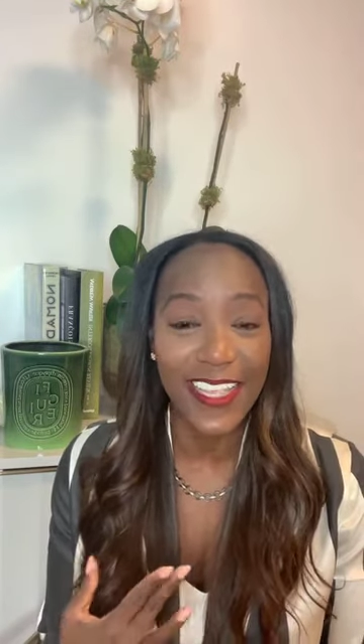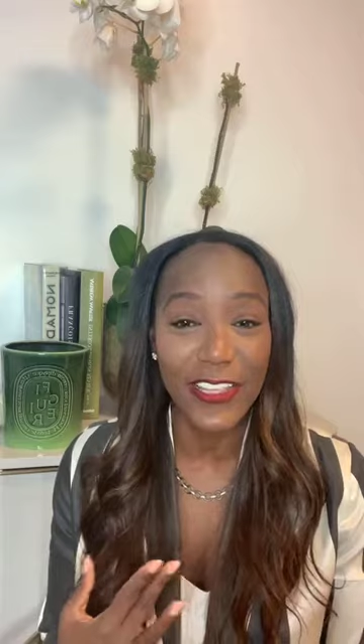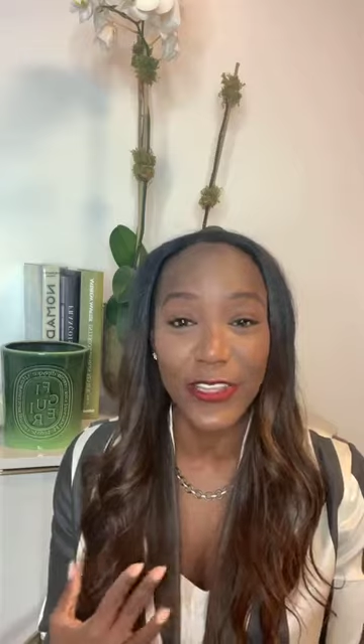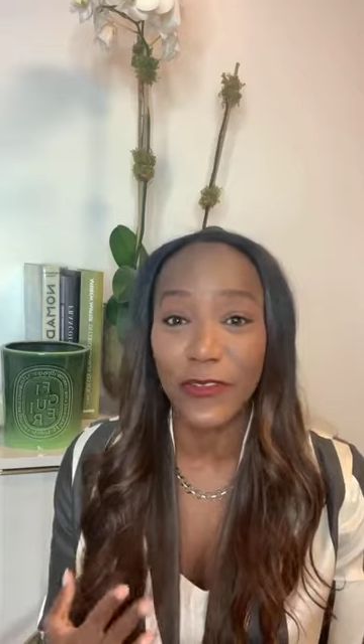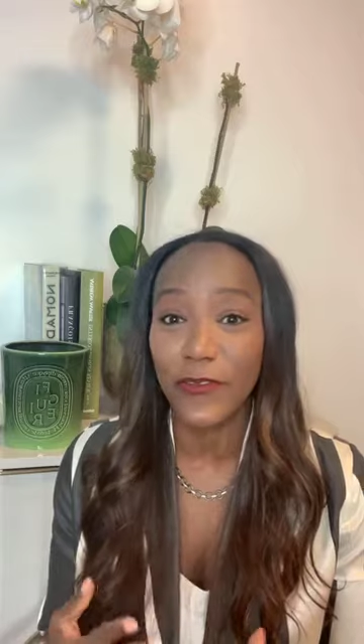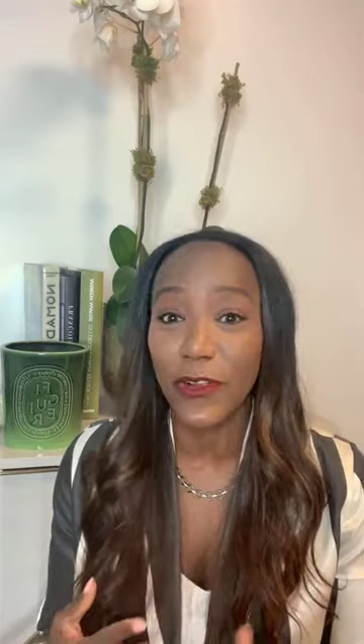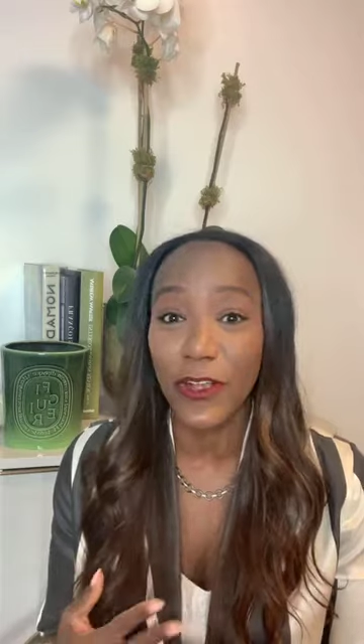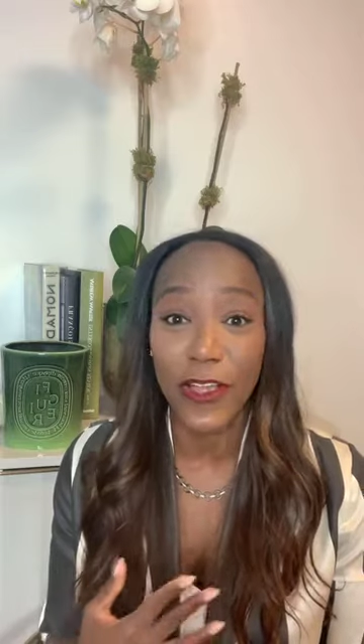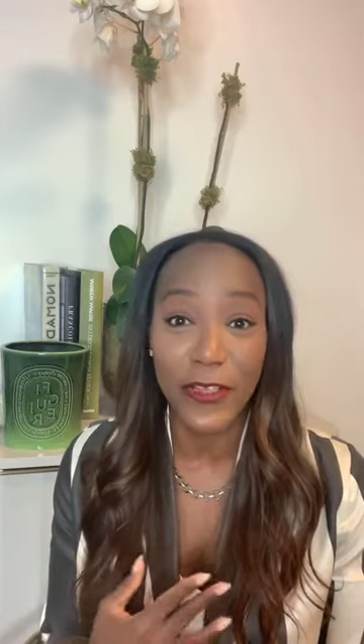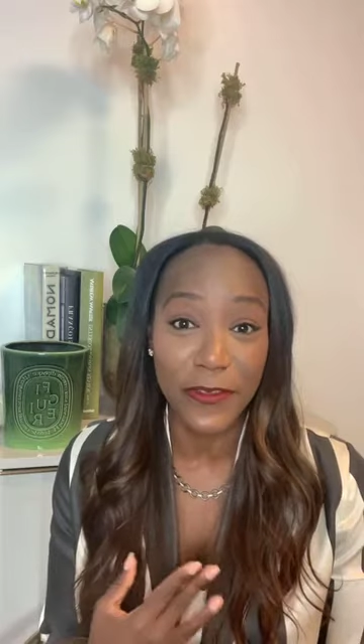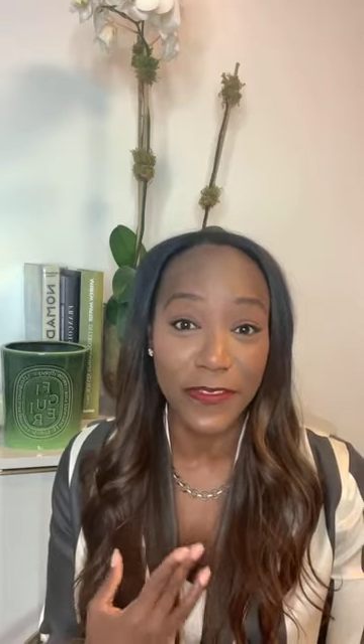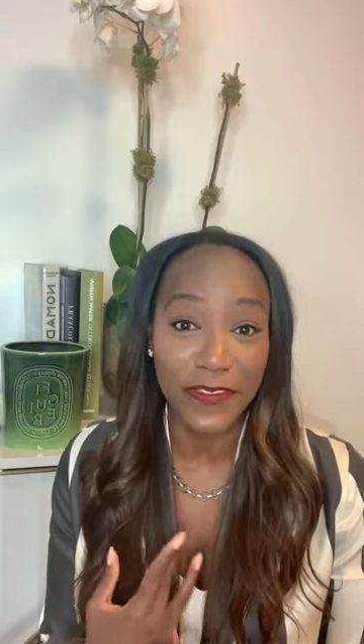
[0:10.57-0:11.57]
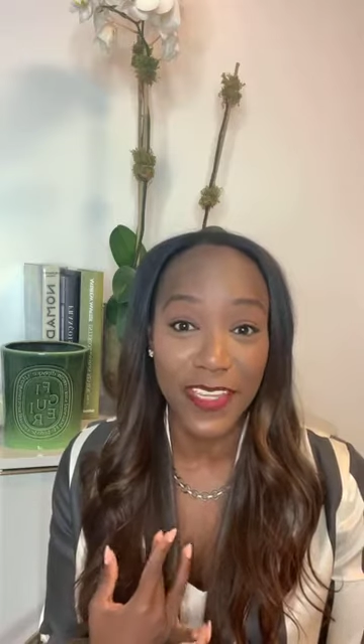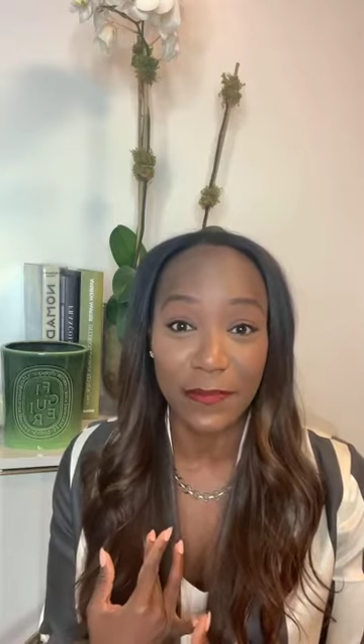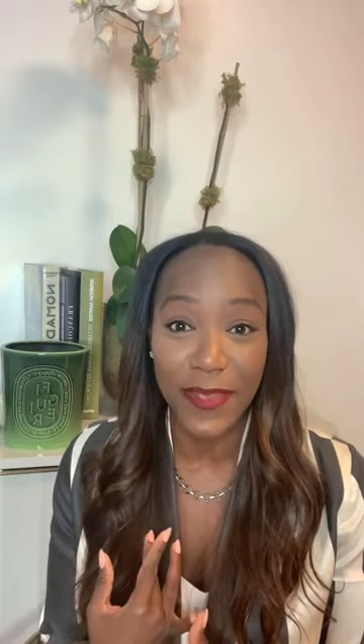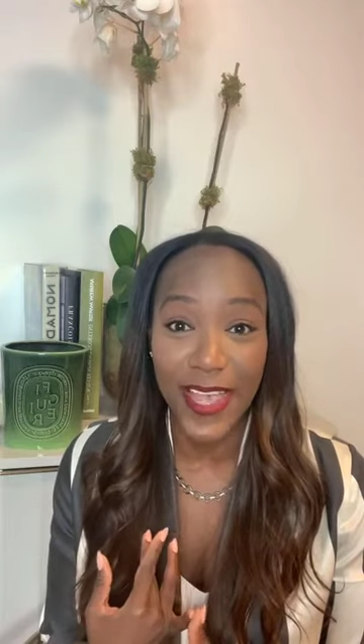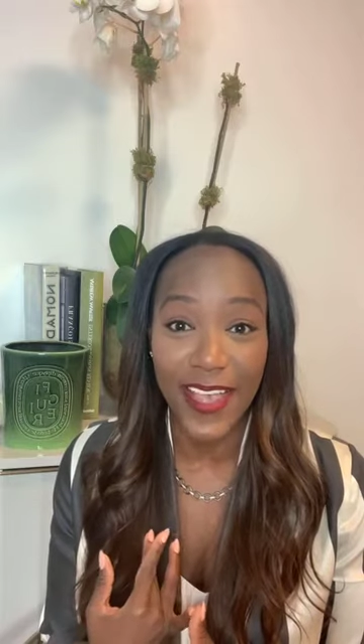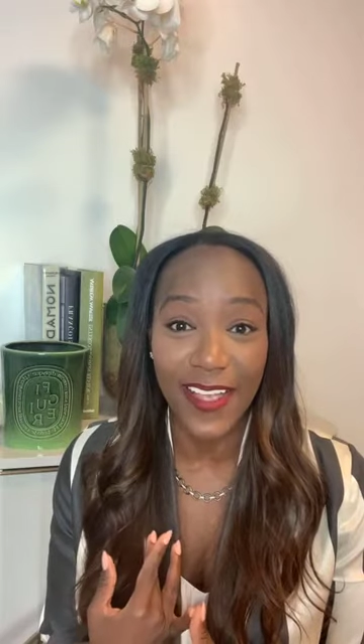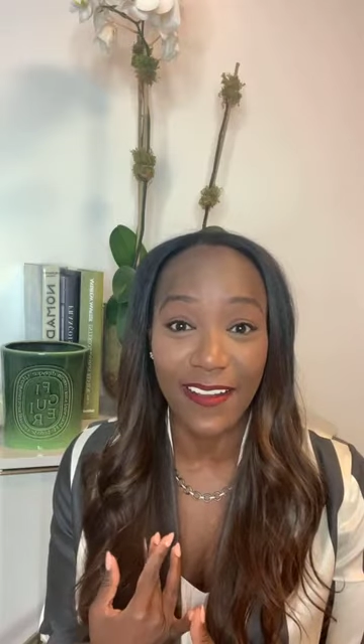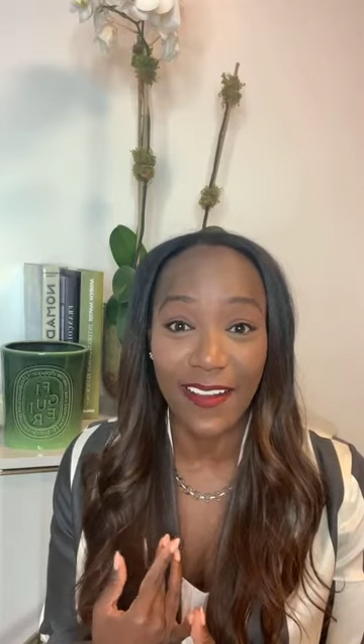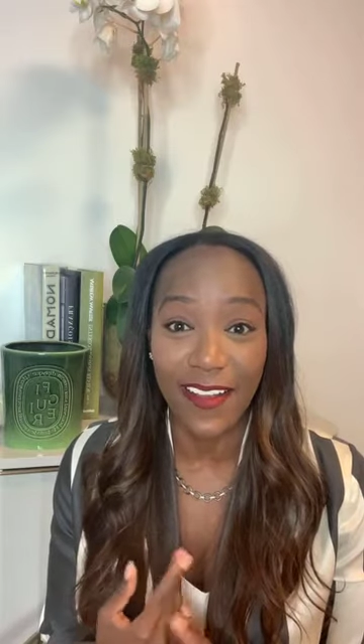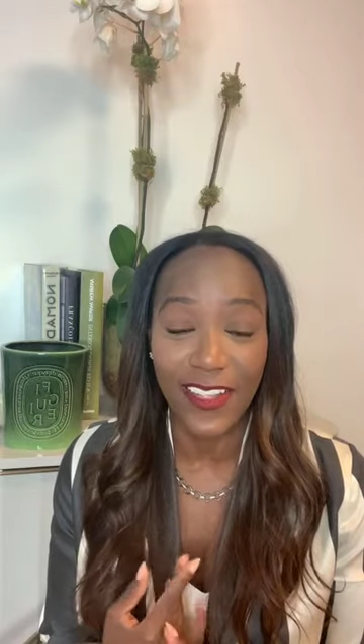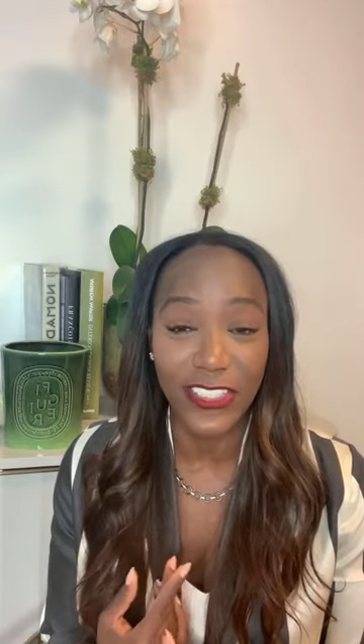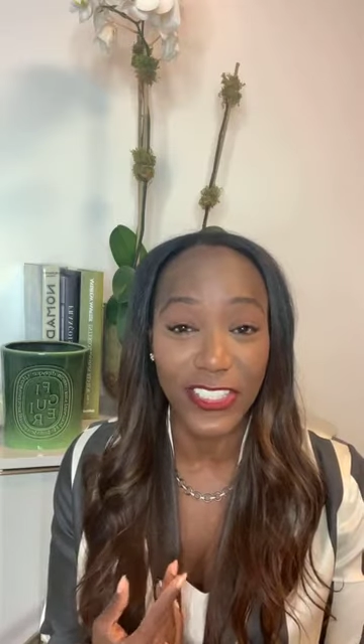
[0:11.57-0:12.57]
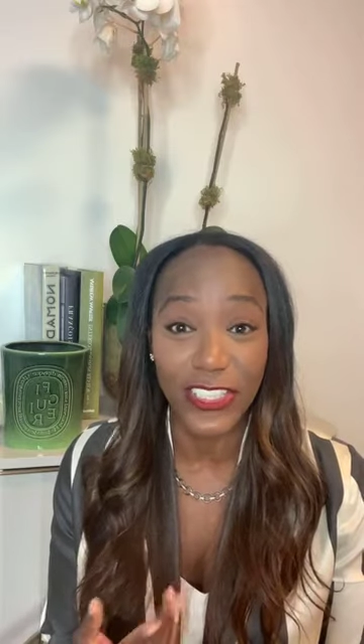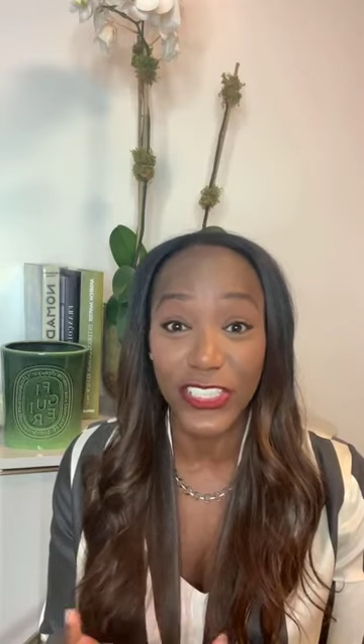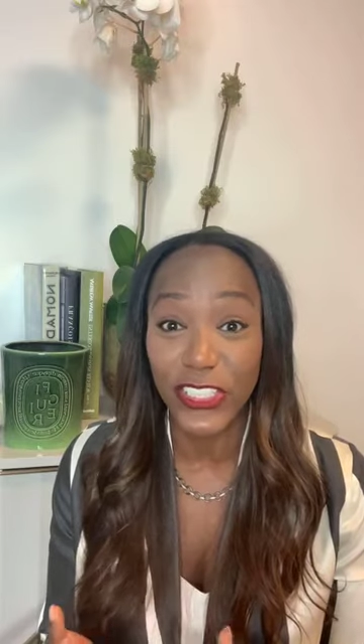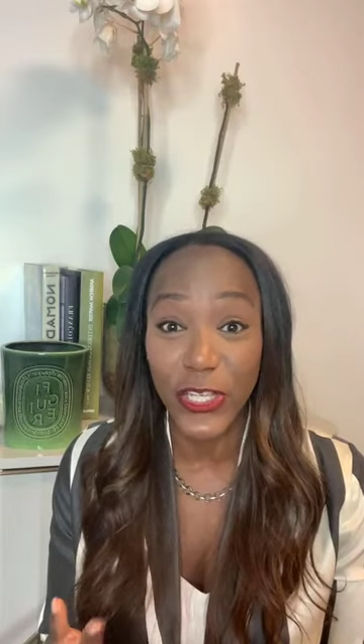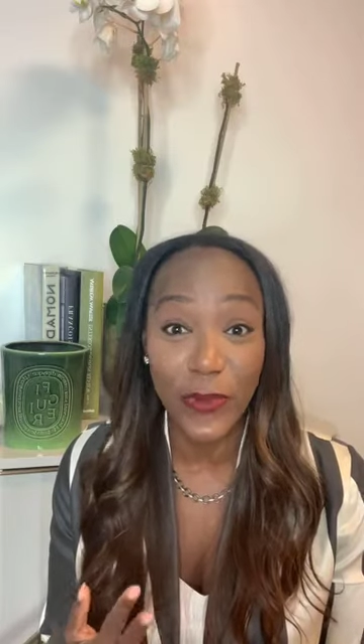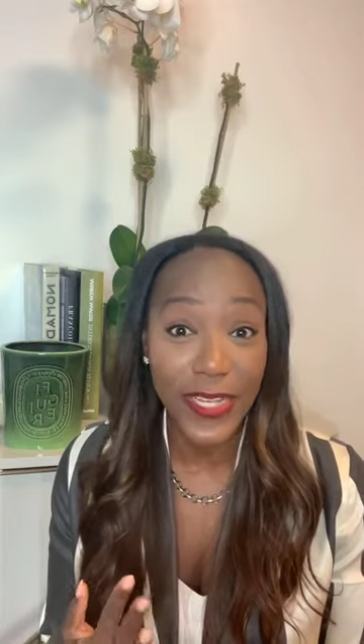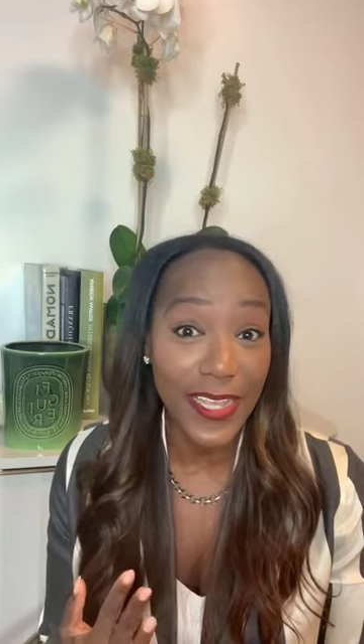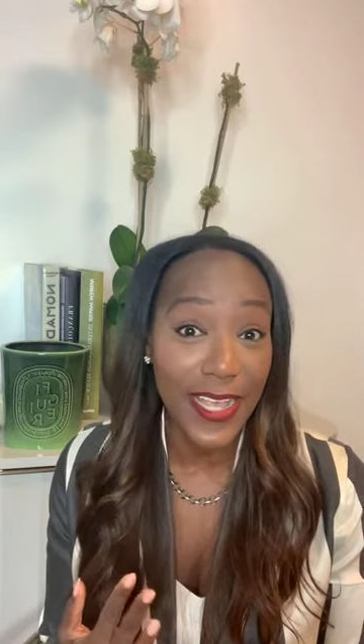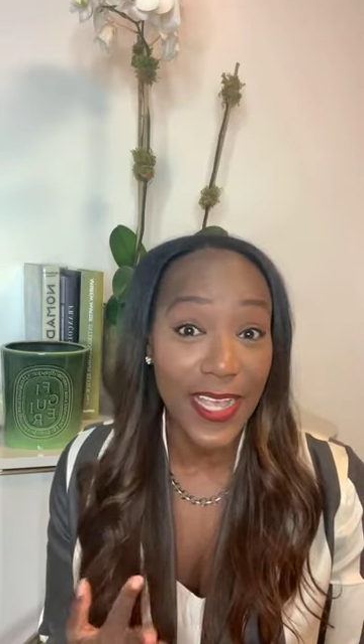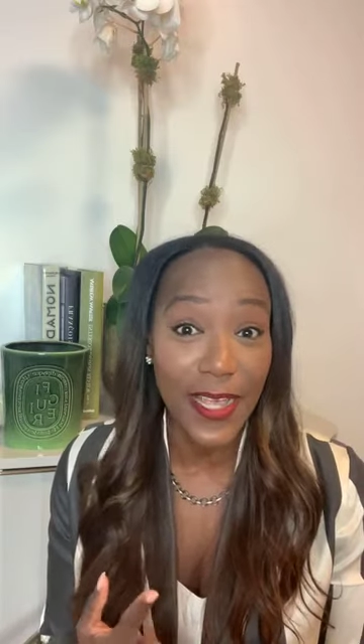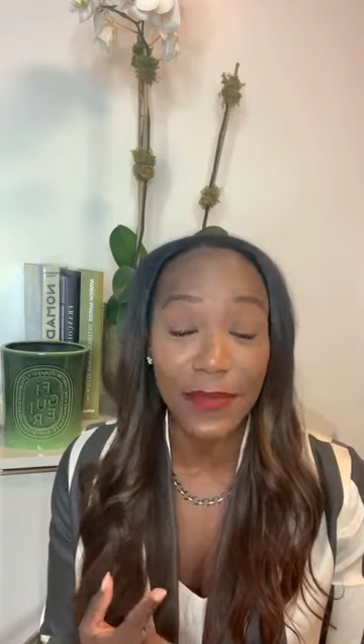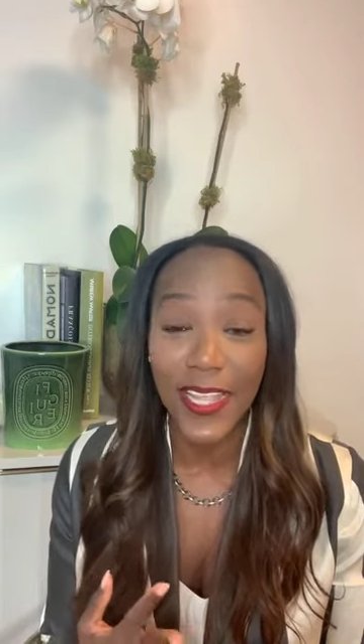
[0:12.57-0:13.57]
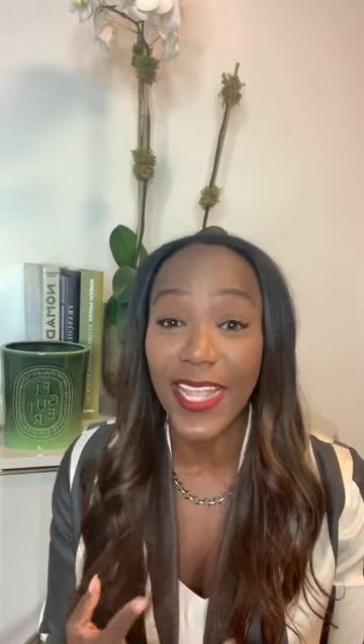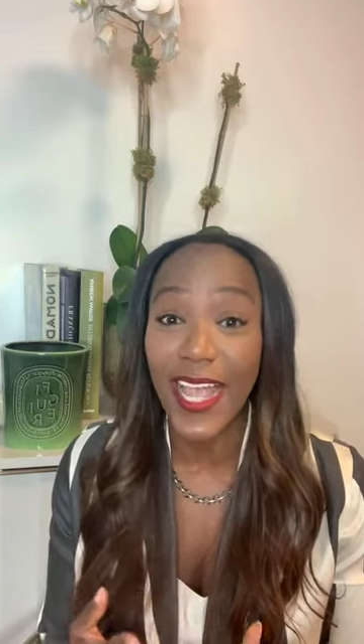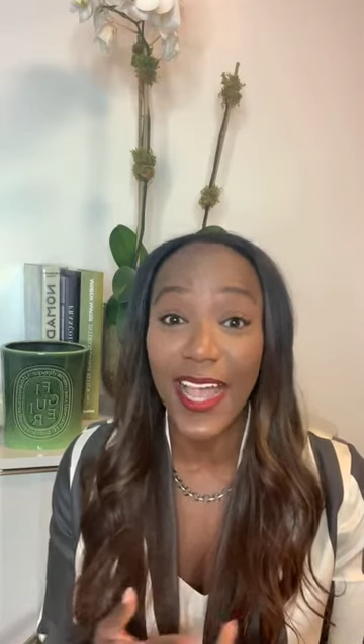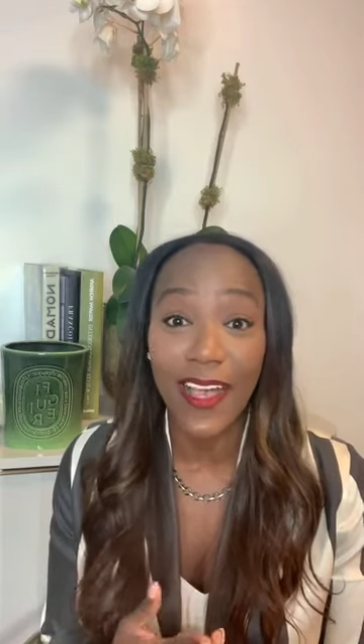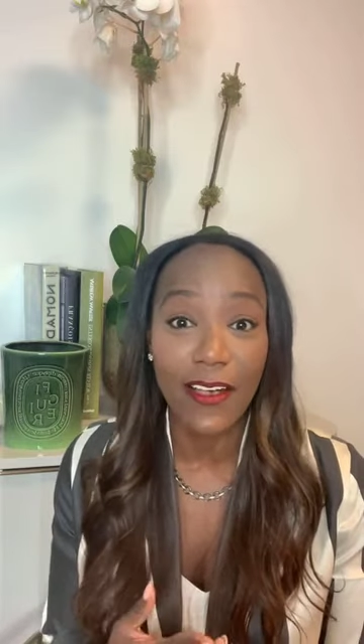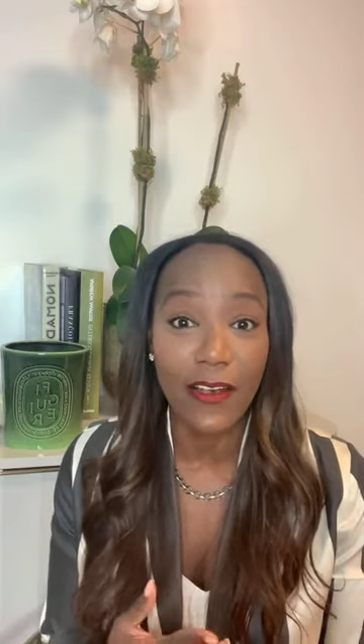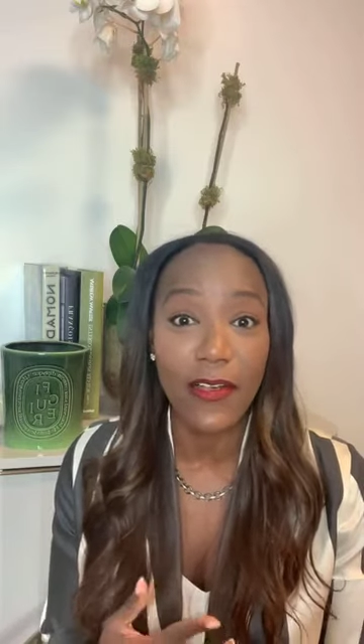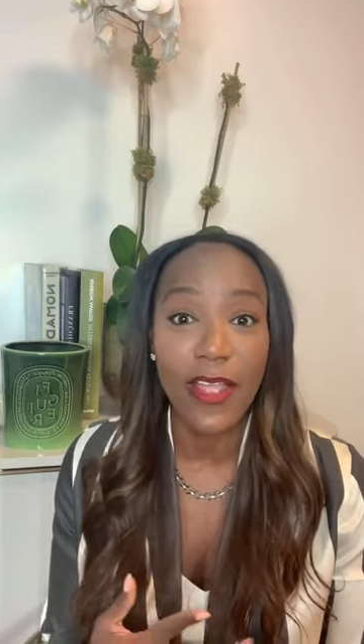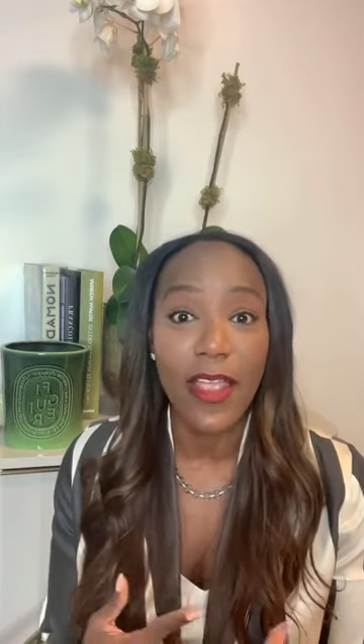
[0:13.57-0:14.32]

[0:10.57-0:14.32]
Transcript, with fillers: Thank you for all your feedback on just showing up, like how